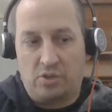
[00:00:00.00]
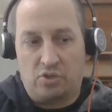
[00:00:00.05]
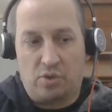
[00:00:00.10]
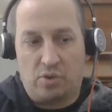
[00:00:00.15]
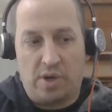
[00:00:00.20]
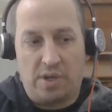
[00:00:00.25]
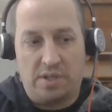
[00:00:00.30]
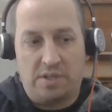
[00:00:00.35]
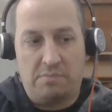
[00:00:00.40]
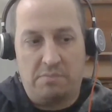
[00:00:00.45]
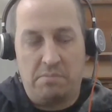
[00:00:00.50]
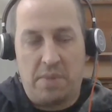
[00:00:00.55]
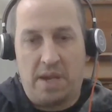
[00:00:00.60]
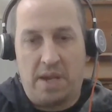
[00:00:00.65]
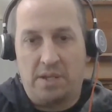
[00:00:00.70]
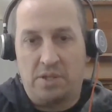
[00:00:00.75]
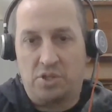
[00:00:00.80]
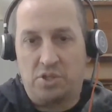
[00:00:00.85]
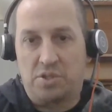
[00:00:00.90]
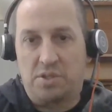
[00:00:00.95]
trying to
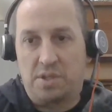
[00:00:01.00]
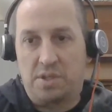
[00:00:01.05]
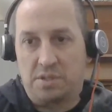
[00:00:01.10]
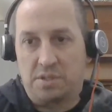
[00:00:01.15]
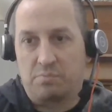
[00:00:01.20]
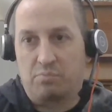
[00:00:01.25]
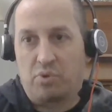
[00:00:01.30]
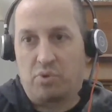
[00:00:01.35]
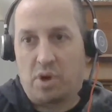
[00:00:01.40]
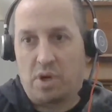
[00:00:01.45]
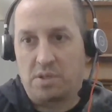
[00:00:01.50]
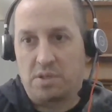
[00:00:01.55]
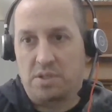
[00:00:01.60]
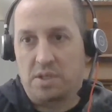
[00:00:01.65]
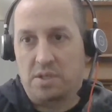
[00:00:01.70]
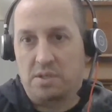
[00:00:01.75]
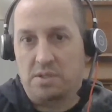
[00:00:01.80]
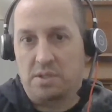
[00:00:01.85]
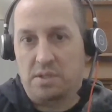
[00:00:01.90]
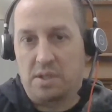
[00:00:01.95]
manage this
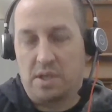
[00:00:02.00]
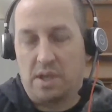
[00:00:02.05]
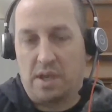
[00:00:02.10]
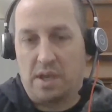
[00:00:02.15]
process.